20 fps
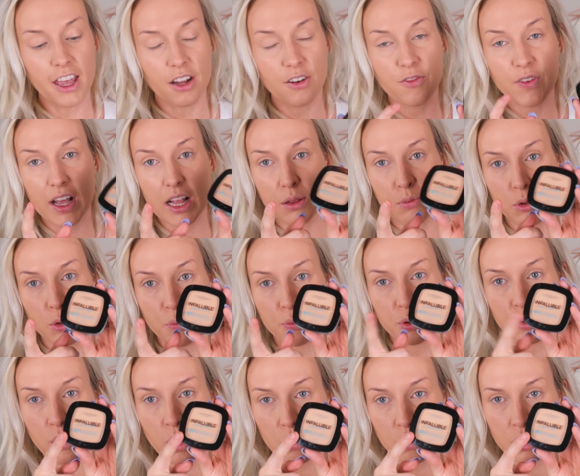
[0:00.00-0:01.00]
Infallible
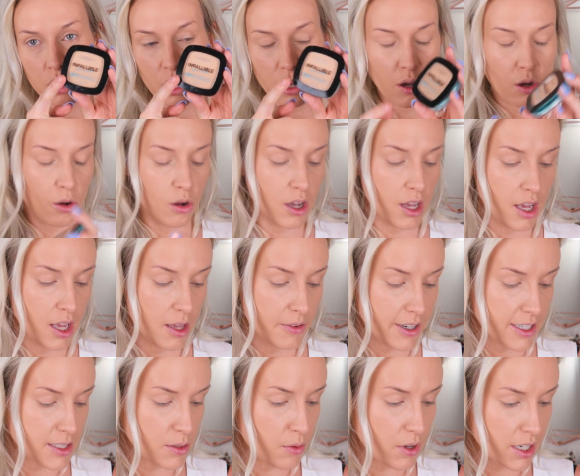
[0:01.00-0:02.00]
Pro Glow,
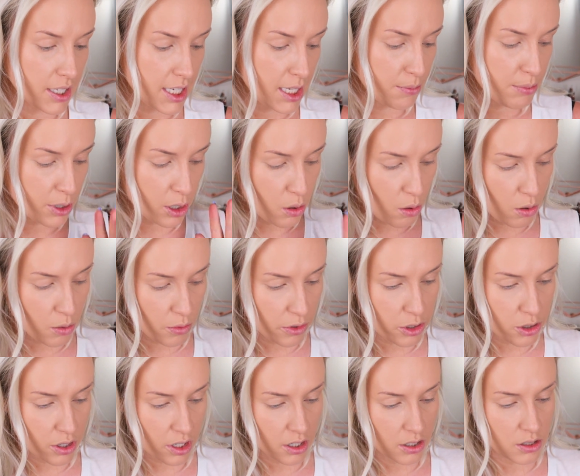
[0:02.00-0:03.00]
because I want to keep it going
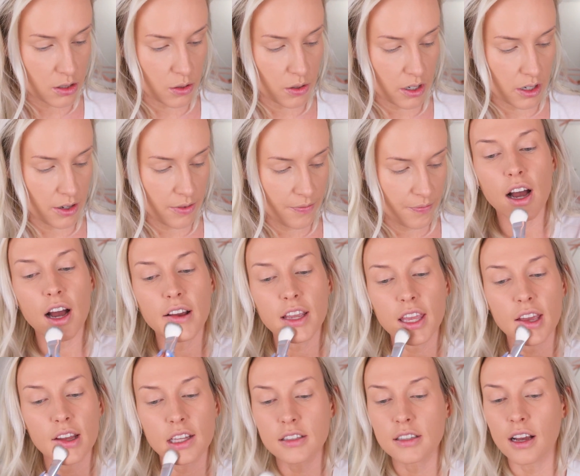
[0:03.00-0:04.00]
with Drugstore. I
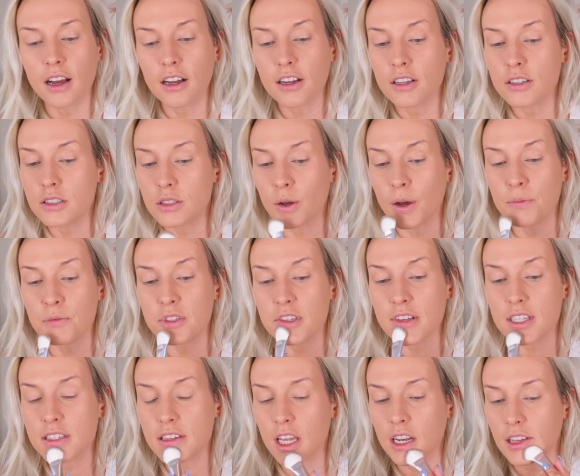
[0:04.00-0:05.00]
can't talk. So I'm
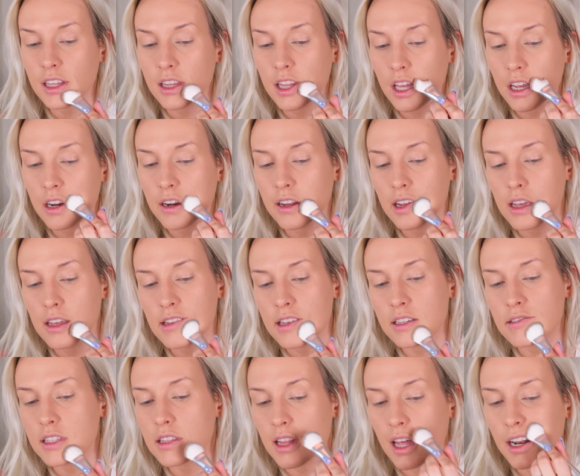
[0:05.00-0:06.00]
just setting the
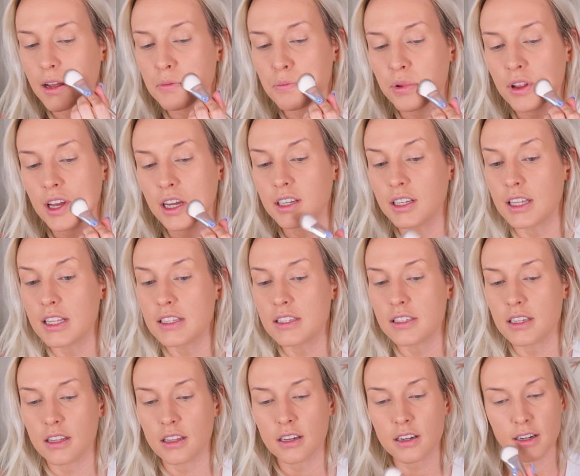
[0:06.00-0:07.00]
areas that I applied
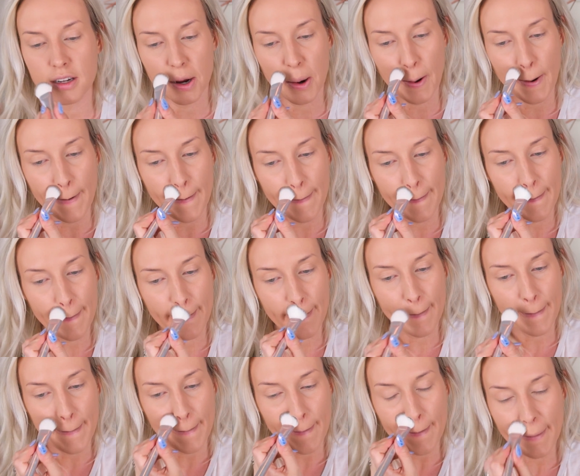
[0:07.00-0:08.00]
concealer
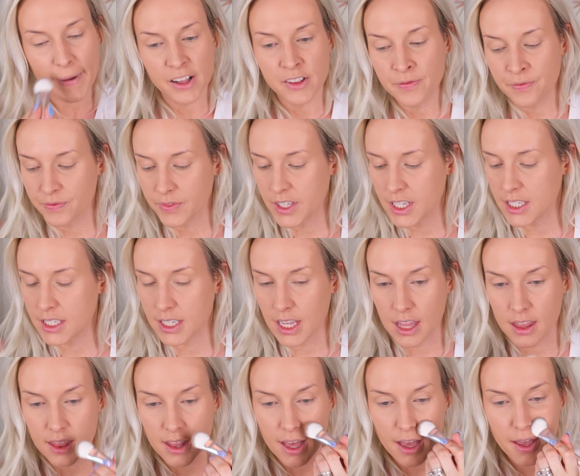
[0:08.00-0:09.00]
to
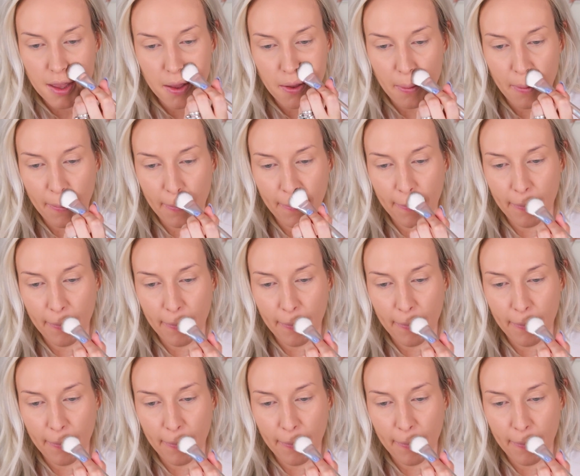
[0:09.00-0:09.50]
set that.